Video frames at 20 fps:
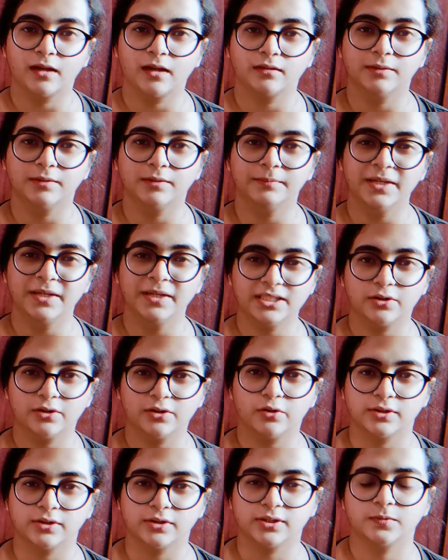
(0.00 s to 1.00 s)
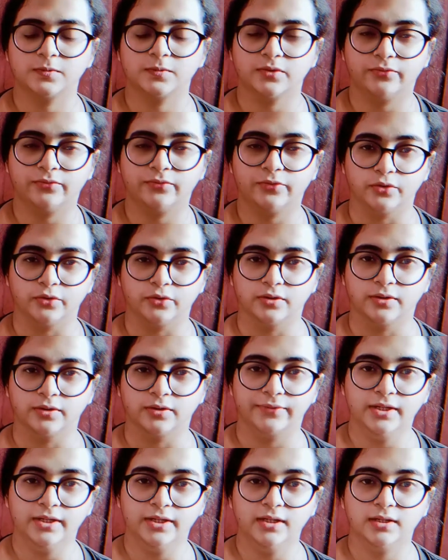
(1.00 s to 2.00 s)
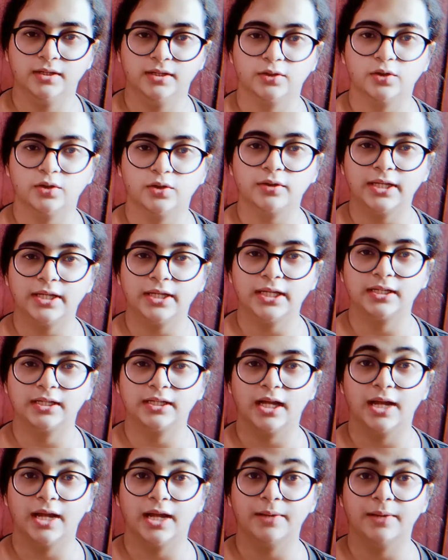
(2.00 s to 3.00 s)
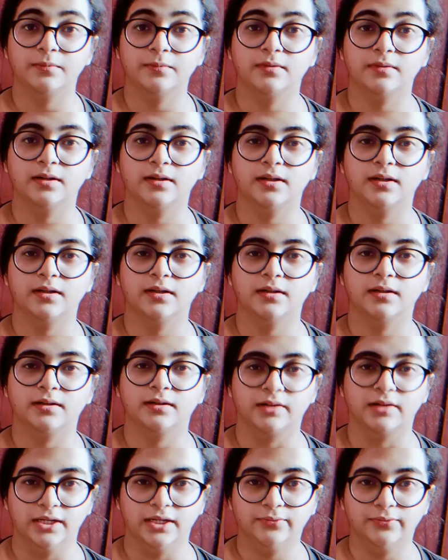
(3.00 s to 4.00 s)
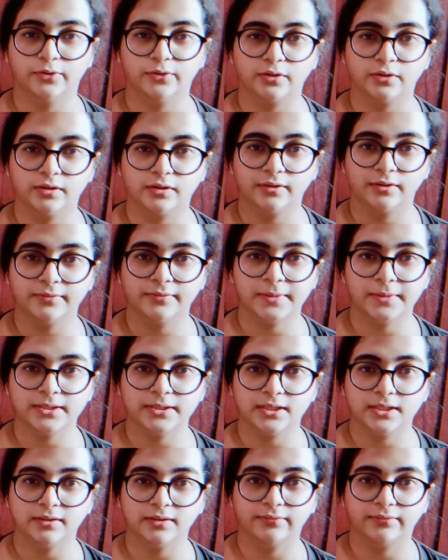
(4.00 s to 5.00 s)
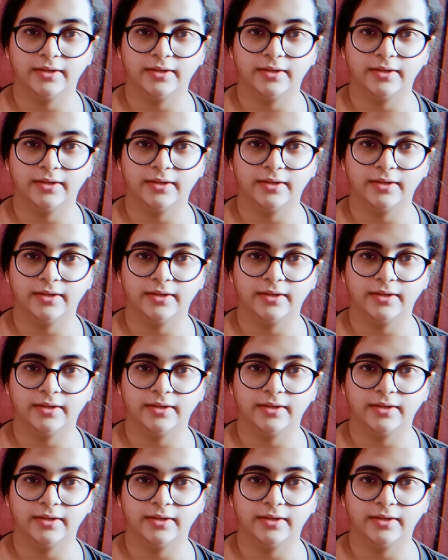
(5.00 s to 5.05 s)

the basic concepts of photography. Not that I'm a great photographer myself.